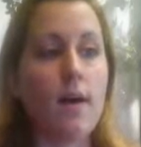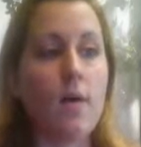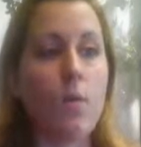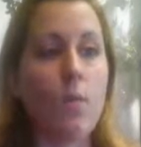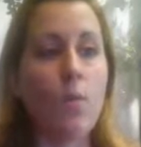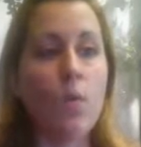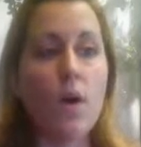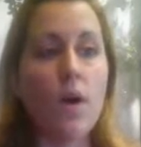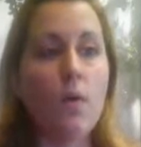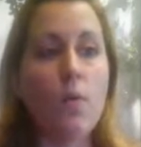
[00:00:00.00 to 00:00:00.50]

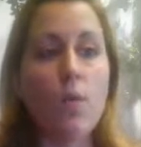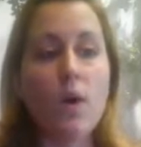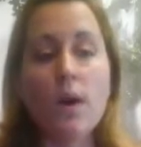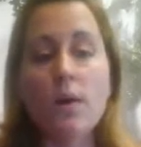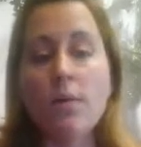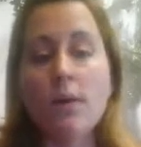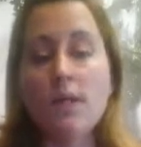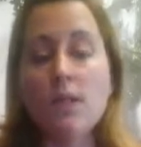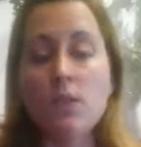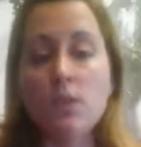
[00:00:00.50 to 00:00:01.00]

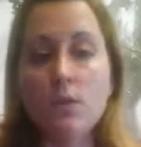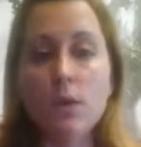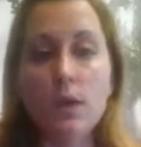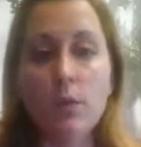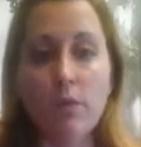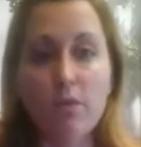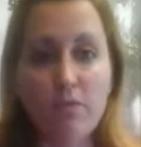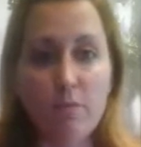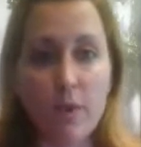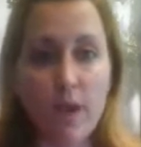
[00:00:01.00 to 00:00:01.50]
what am I
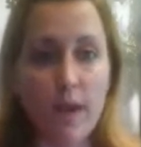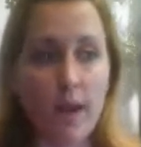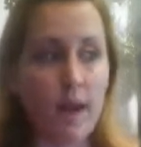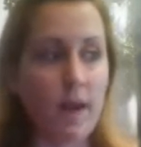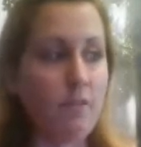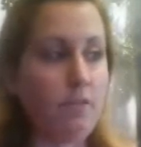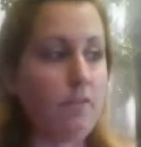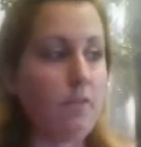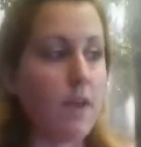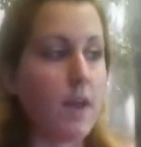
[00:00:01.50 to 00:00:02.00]
doing with my
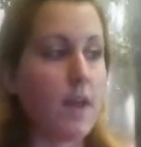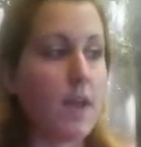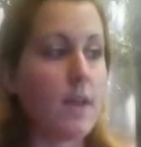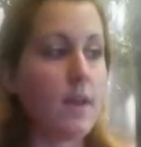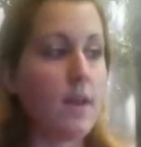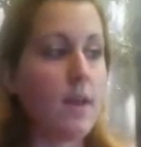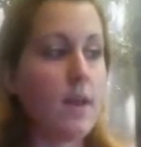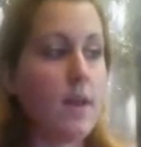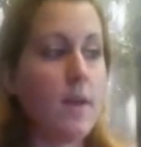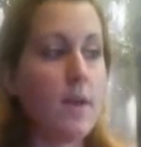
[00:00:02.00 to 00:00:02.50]
life?
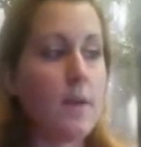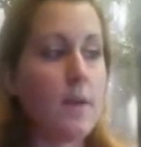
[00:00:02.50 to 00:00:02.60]
And